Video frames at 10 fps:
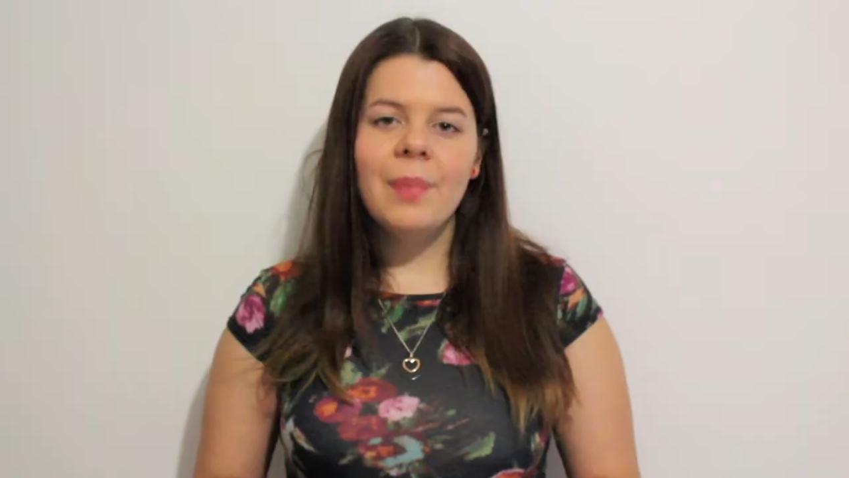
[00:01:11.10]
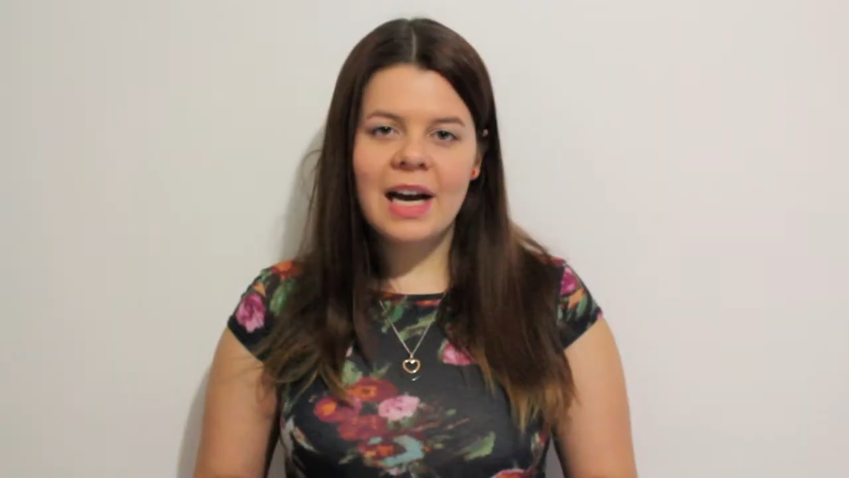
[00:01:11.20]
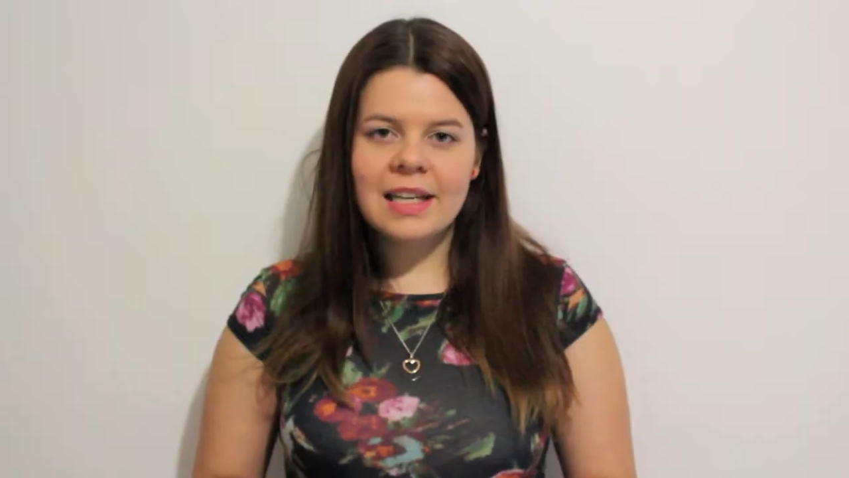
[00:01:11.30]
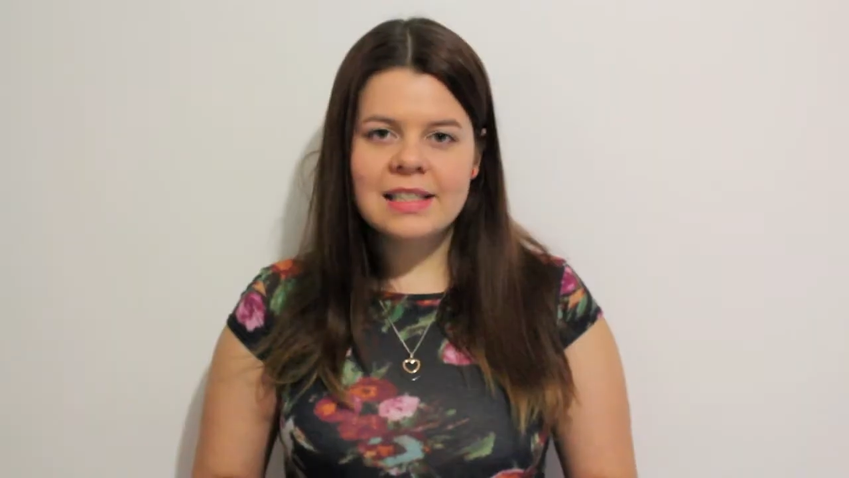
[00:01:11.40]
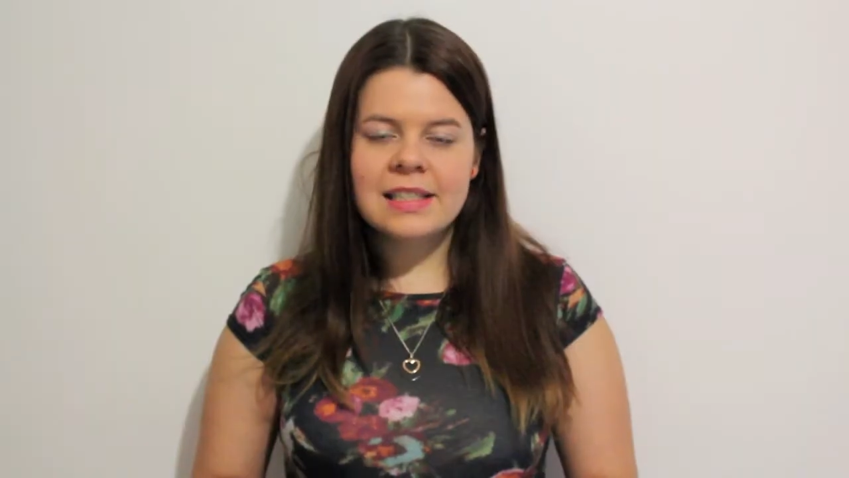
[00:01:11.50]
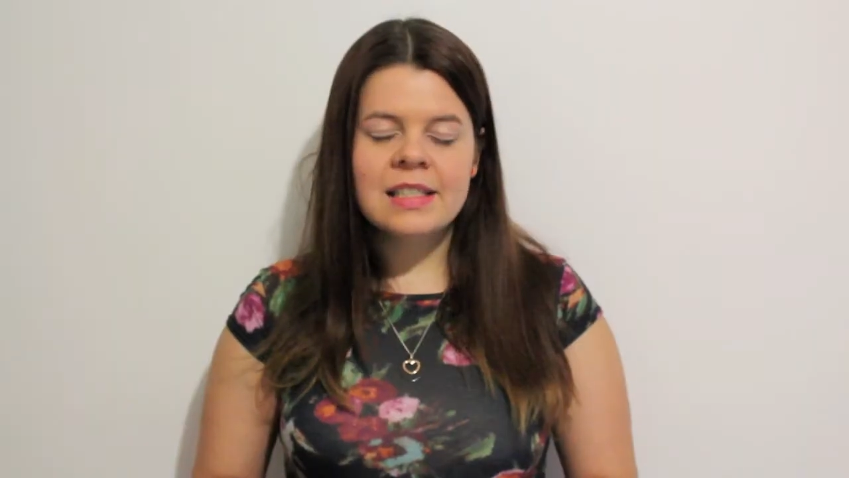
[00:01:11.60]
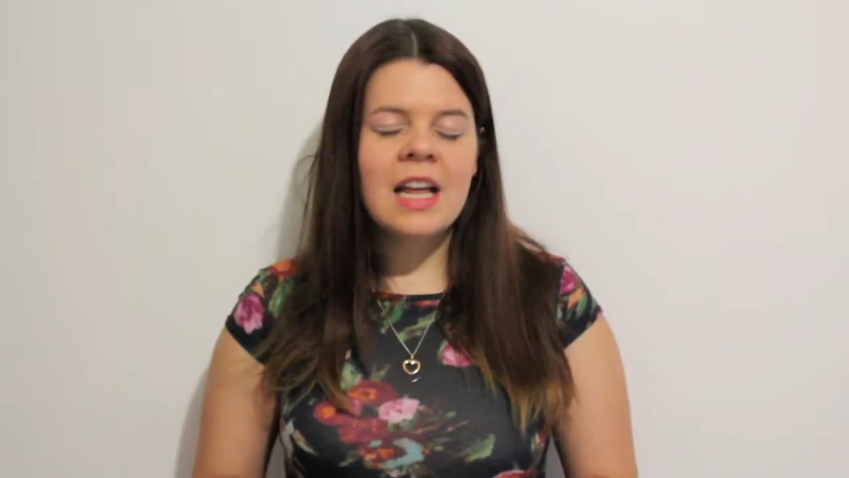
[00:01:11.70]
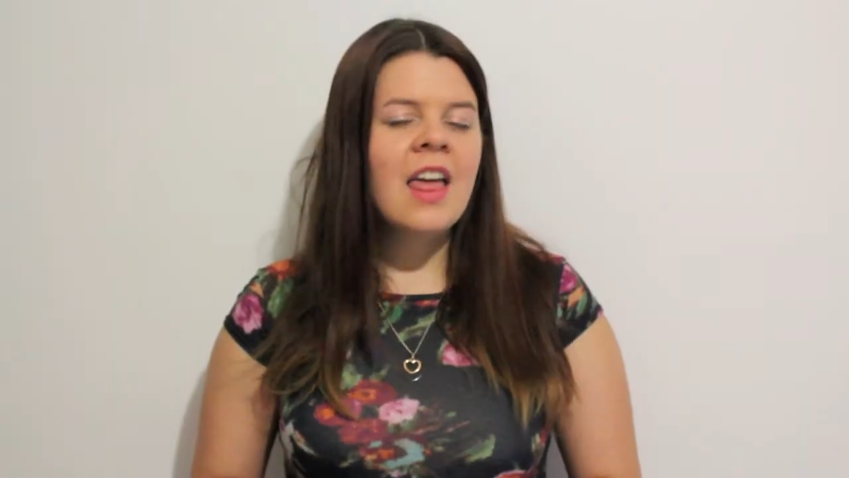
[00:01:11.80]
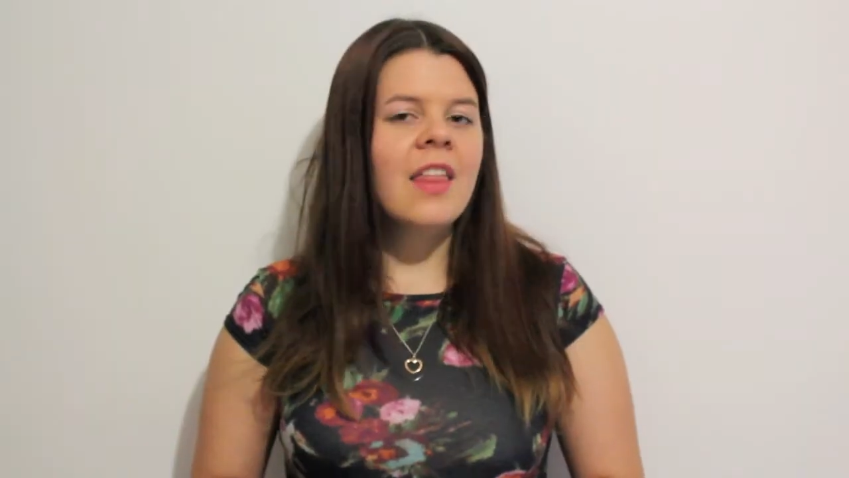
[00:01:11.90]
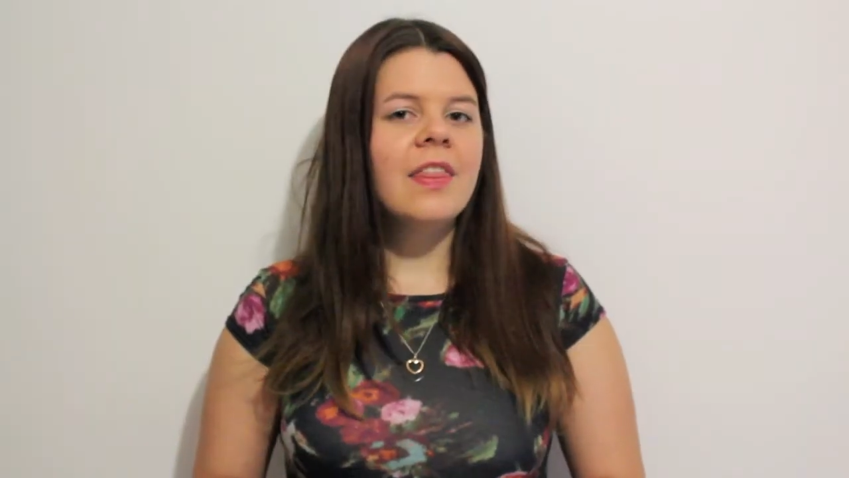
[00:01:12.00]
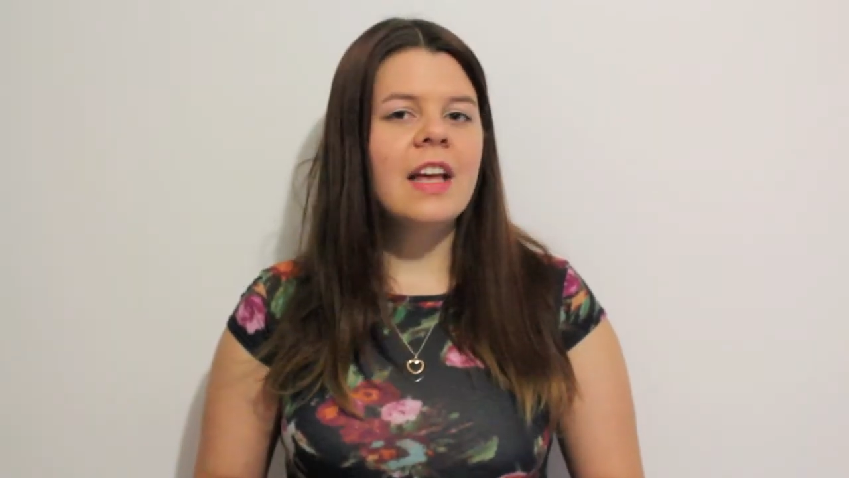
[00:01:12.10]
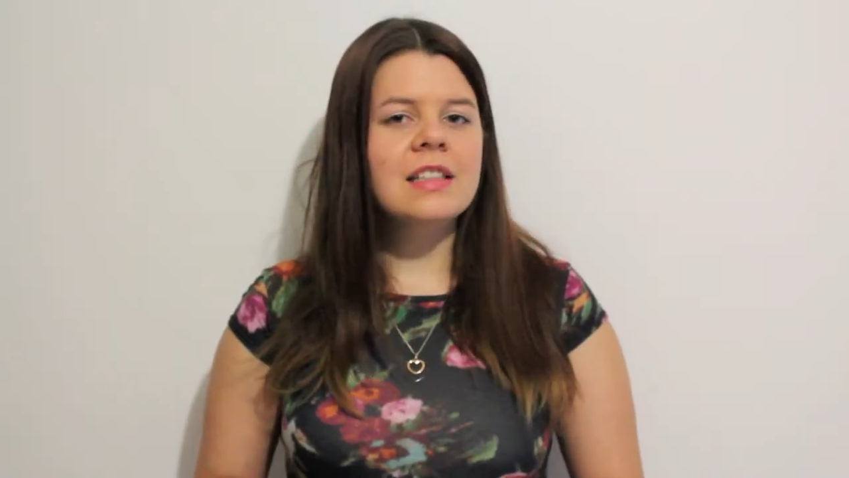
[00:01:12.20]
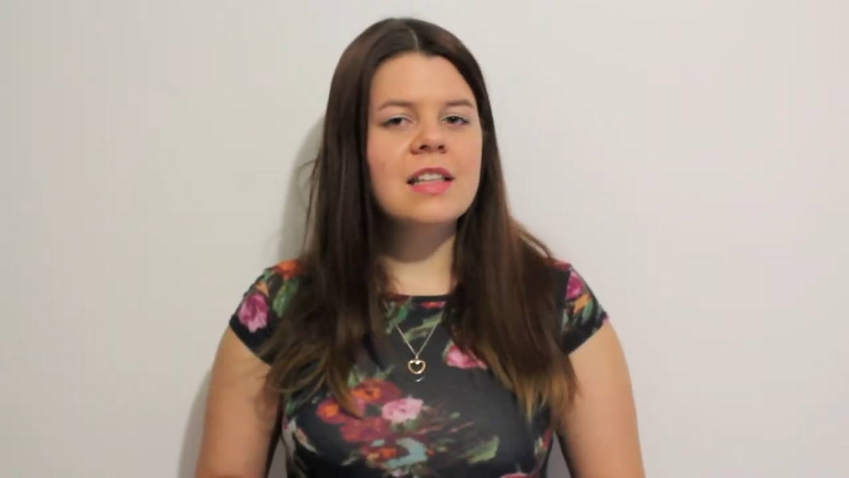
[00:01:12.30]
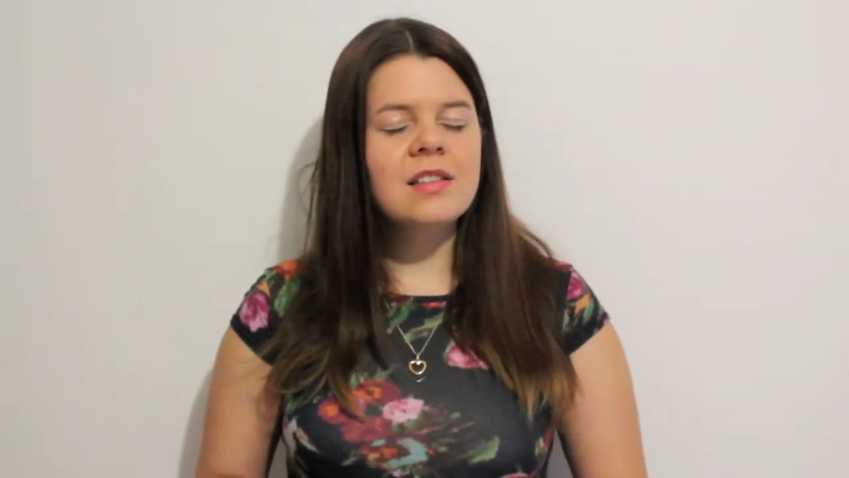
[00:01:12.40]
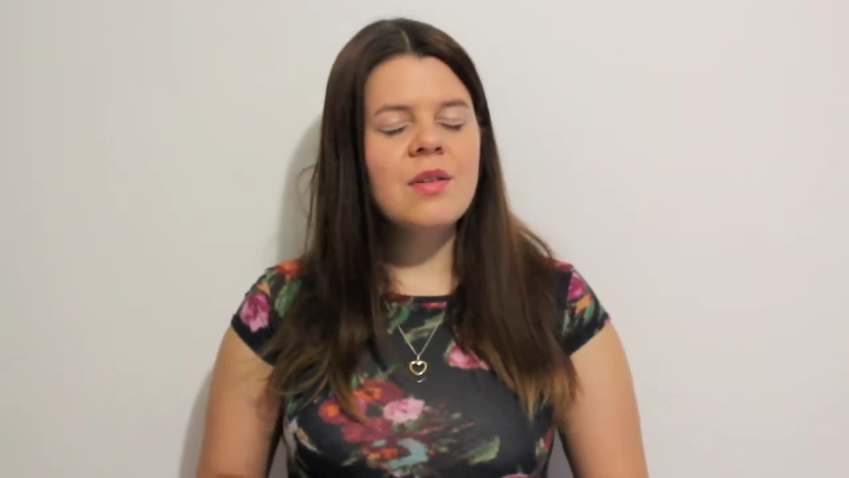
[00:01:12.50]
But
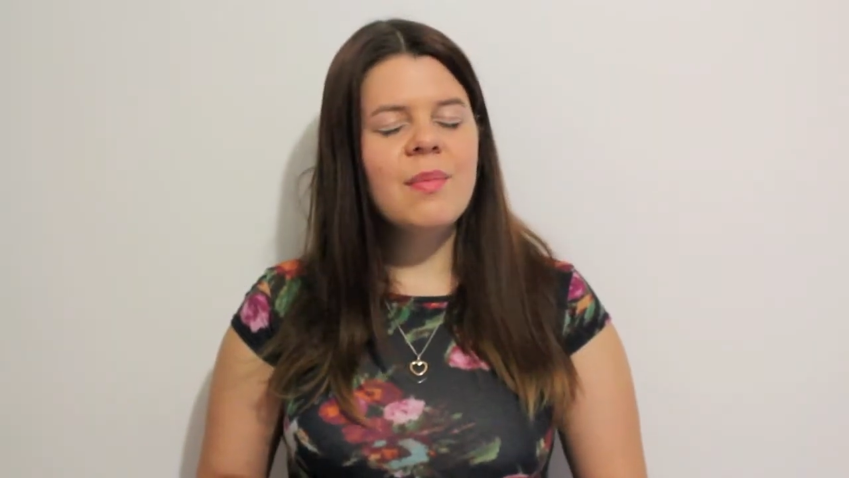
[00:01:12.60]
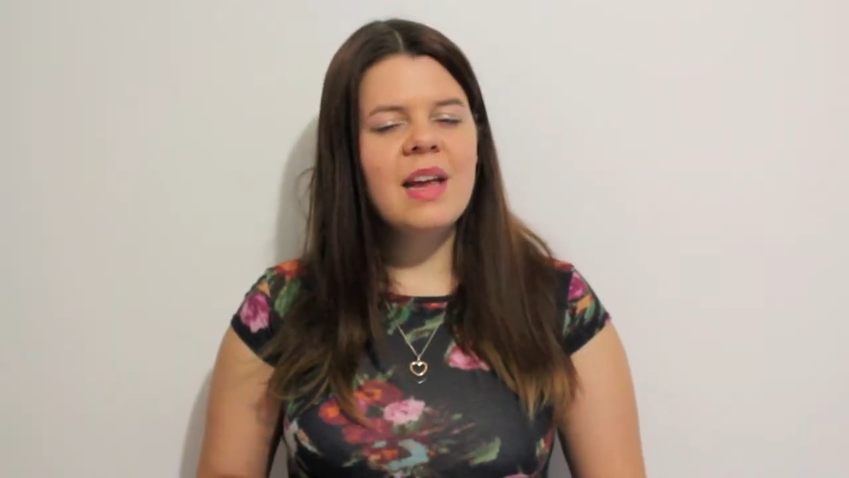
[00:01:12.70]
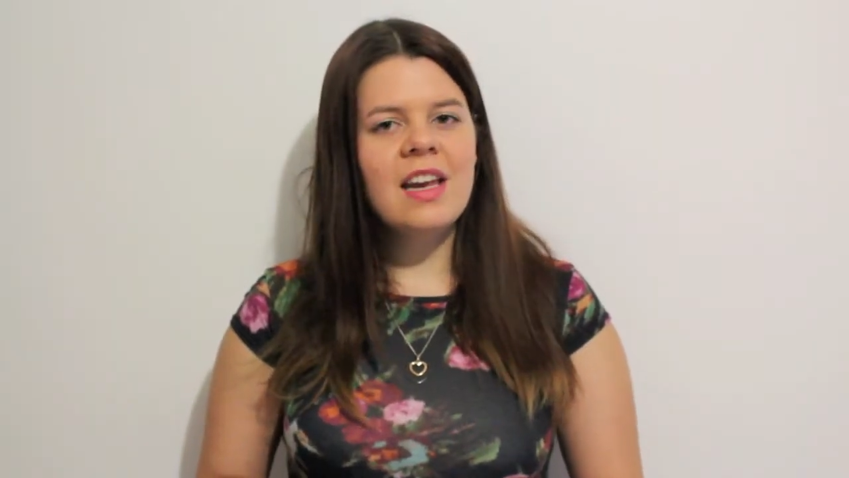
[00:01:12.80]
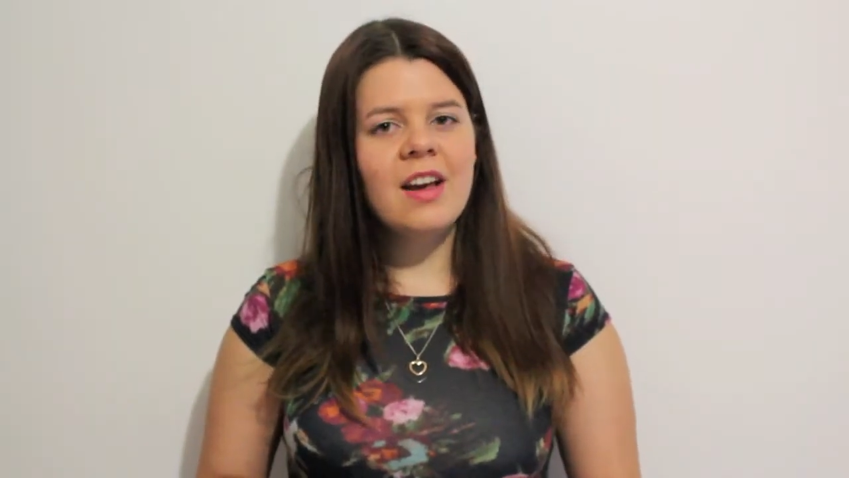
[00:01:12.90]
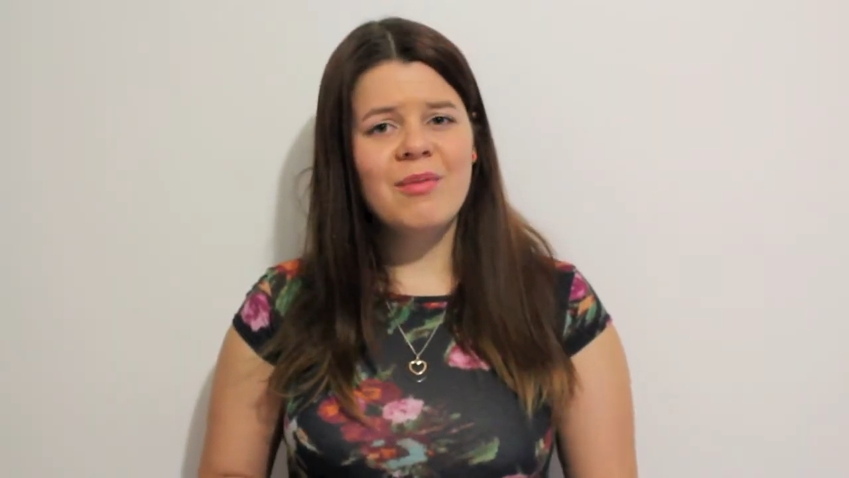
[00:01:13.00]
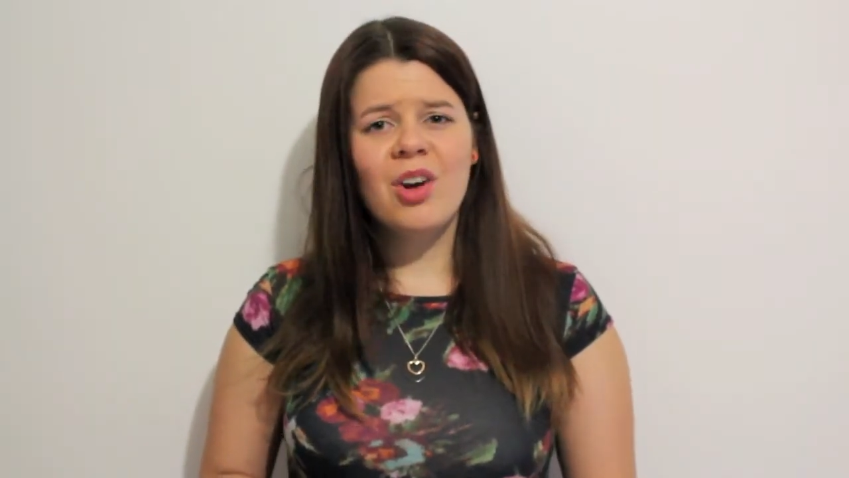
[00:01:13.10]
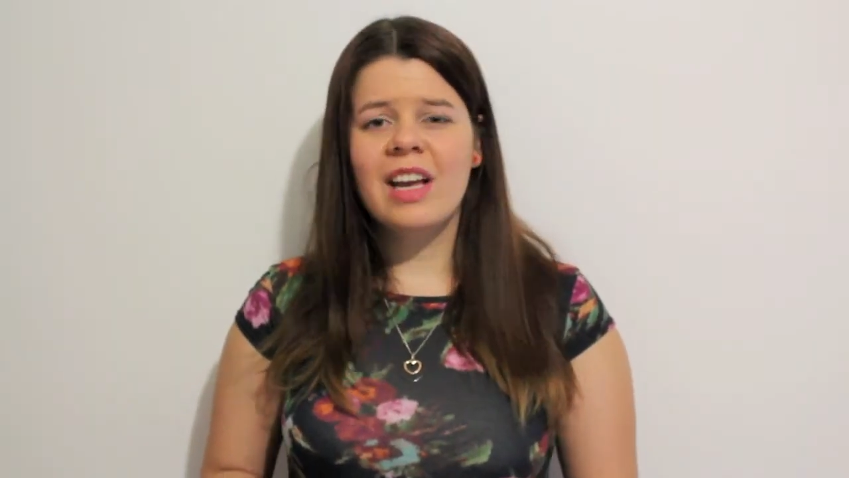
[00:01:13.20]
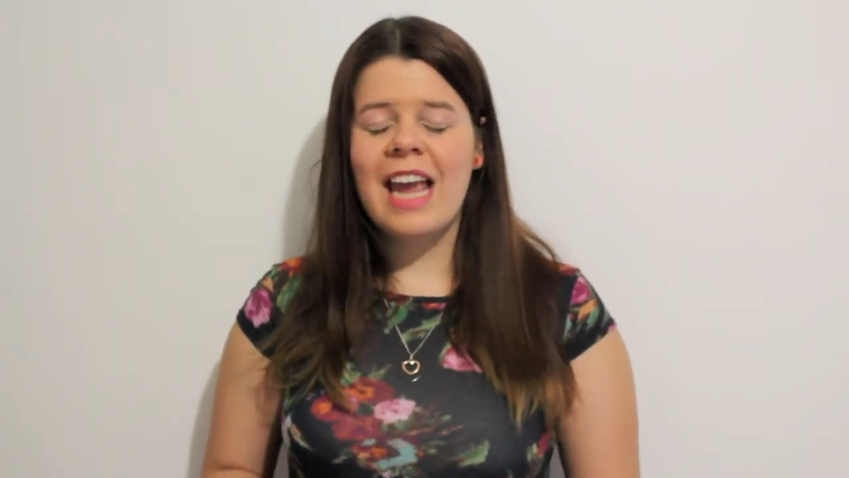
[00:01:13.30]
that doesn't mean I'm not